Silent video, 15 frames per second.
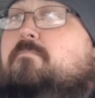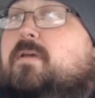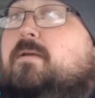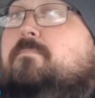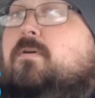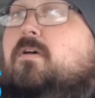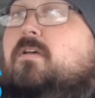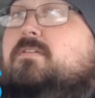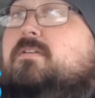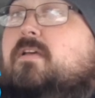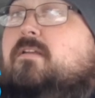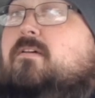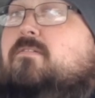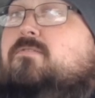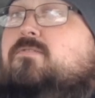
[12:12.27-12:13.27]
big pause, I
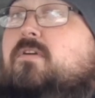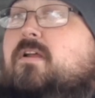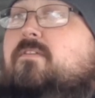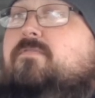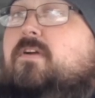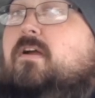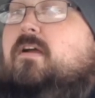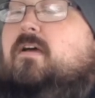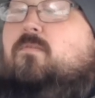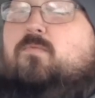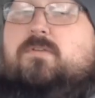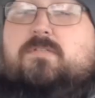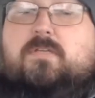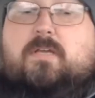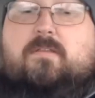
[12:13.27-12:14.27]
know. Trying to figure out how I
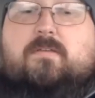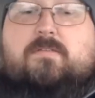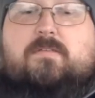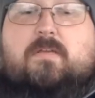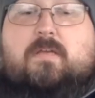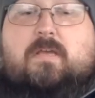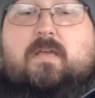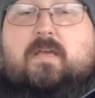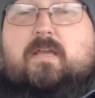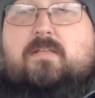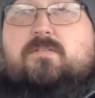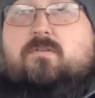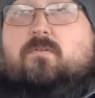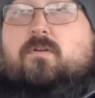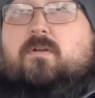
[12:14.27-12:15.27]
want to say this.
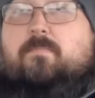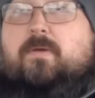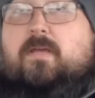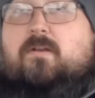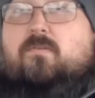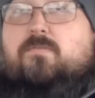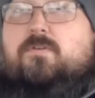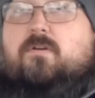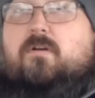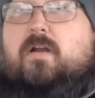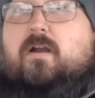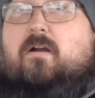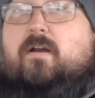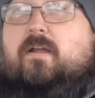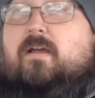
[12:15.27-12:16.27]
It's going to depend on your
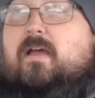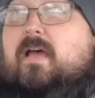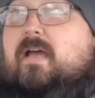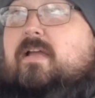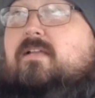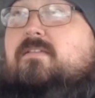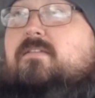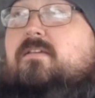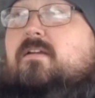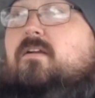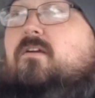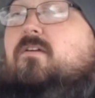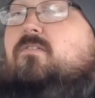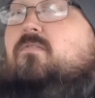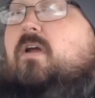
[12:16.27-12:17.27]
area. I can sit
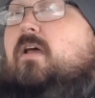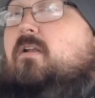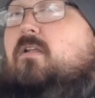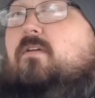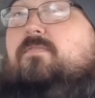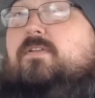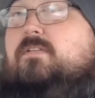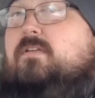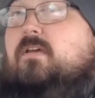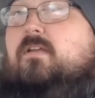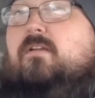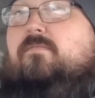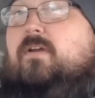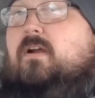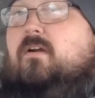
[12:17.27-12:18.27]
here and rattle off a
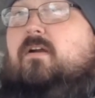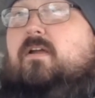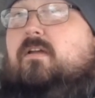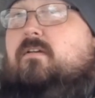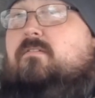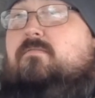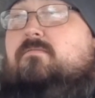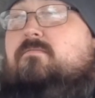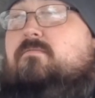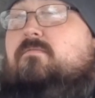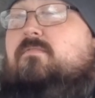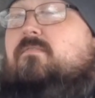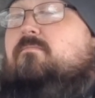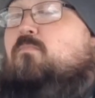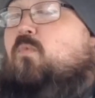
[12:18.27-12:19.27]
ton of area.
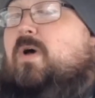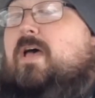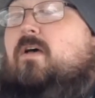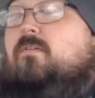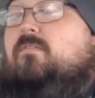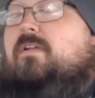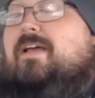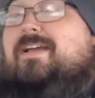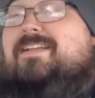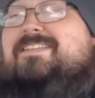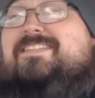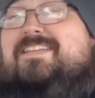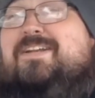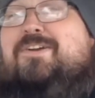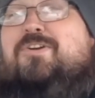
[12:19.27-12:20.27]
Wow, I can
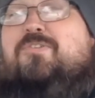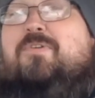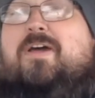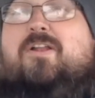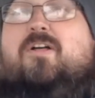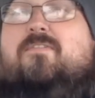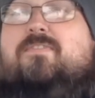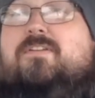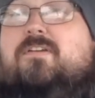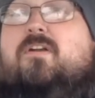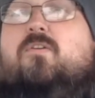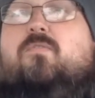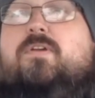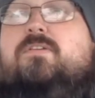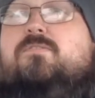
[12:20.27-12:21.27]
sit here and rattle off a ton
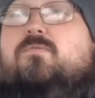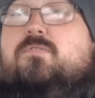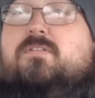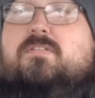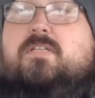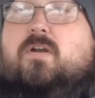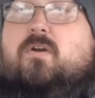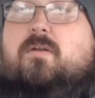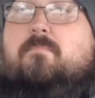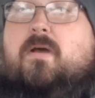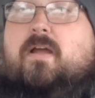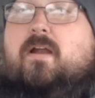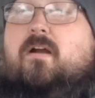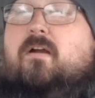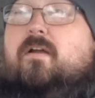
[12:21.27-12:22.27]
of resources that are in
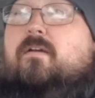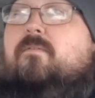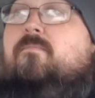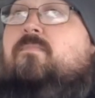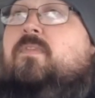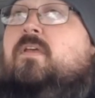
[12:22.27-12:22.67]
my area.